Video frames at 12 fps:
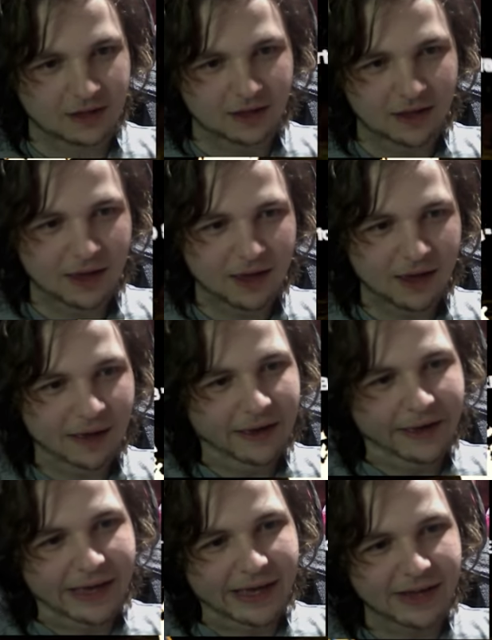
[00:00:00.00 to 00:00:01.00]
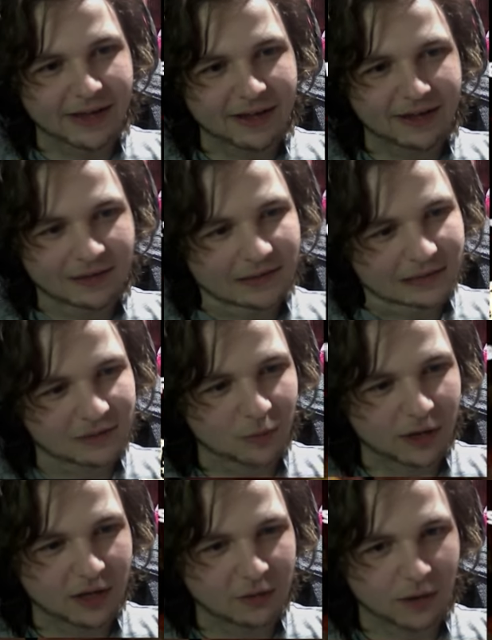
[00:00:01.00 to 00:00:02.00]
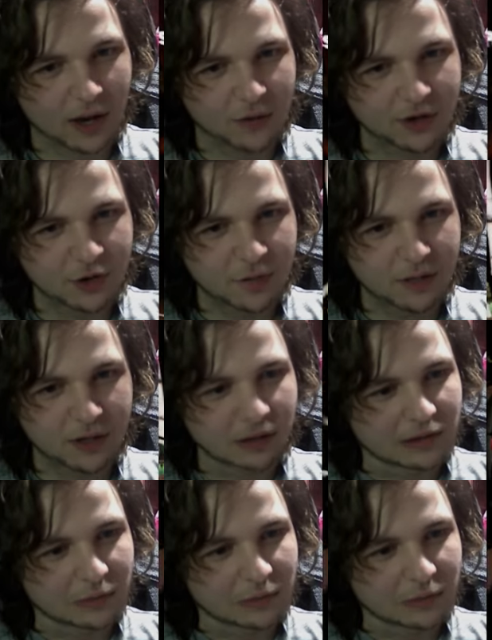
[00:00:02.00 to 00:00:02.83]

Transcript: Hey. Wait, how are you I me?